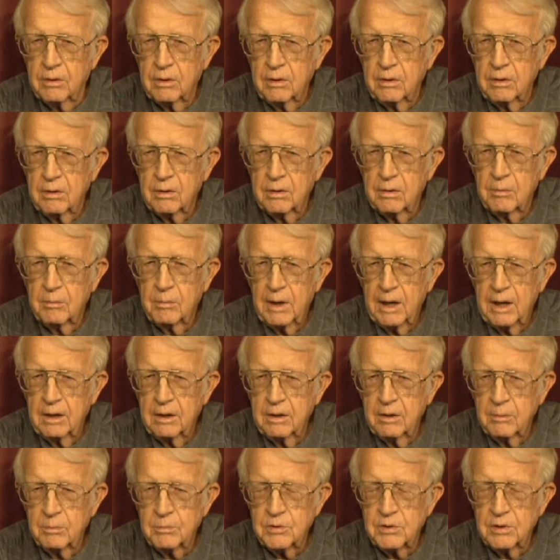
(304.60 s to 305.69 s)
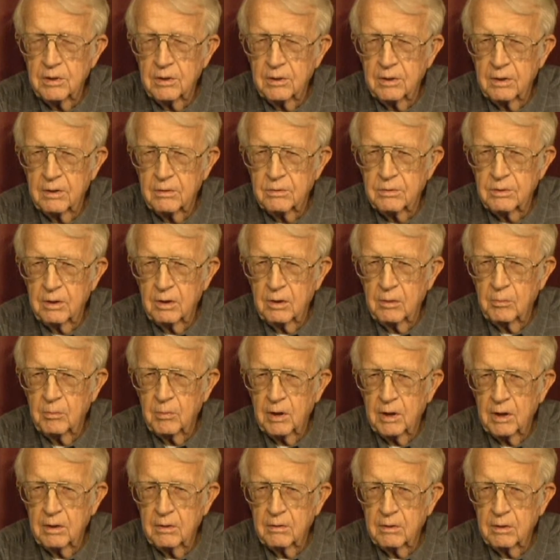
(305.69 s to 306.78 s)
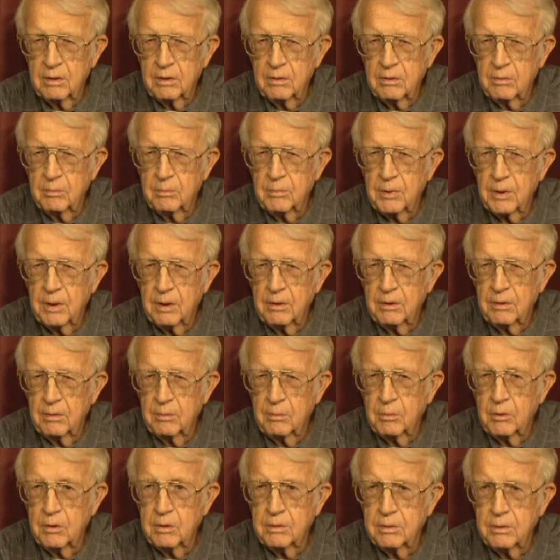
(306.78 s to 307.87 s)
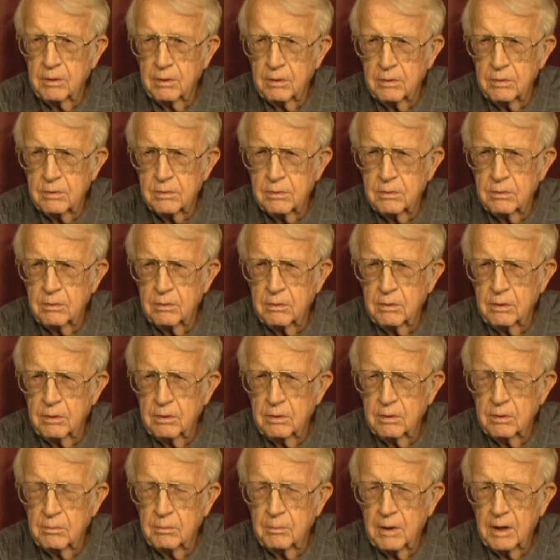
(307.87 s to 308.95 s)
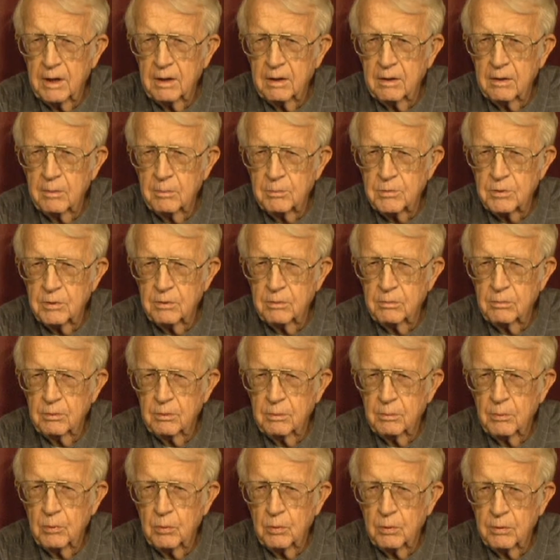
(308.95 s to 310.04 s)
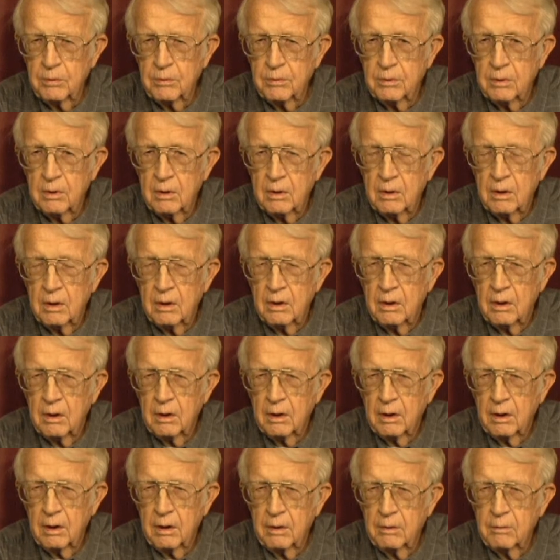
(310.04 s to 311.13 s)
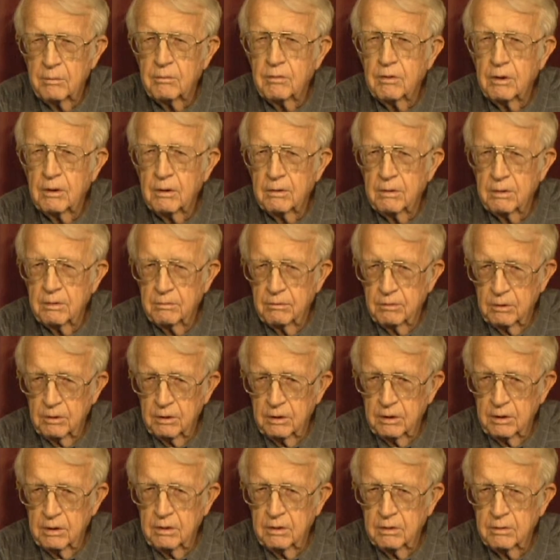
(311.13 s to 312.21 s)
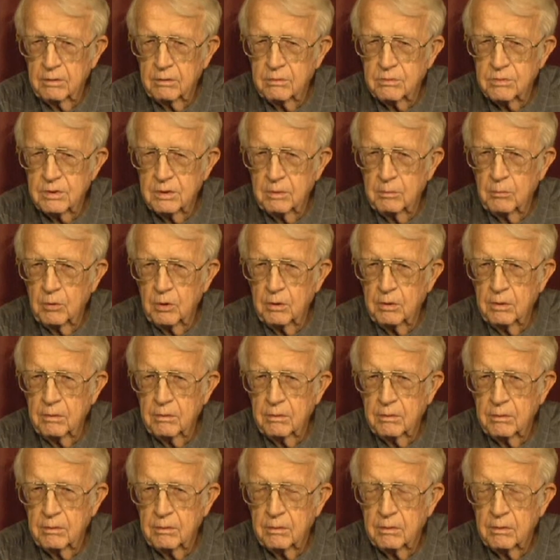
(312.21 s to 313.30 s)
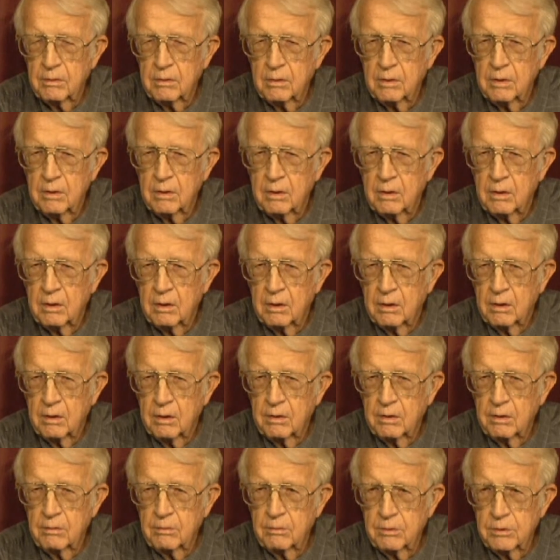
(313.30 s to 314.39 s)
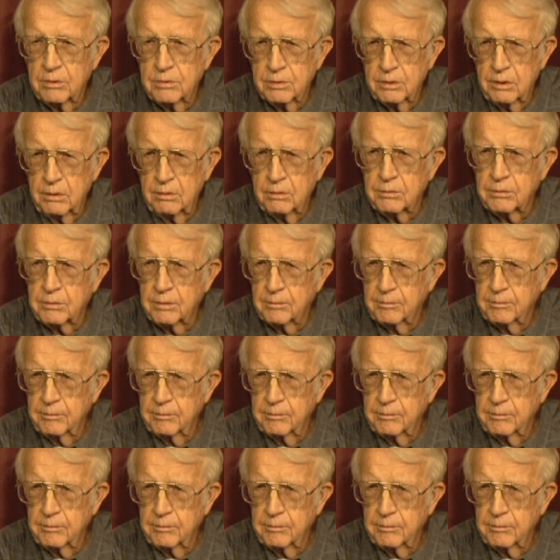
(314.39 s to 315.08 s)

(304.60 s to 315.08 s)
the uh, biopsy test came back, they compared their blood test to the uh, biopsy reports, and very, very similar uh, results.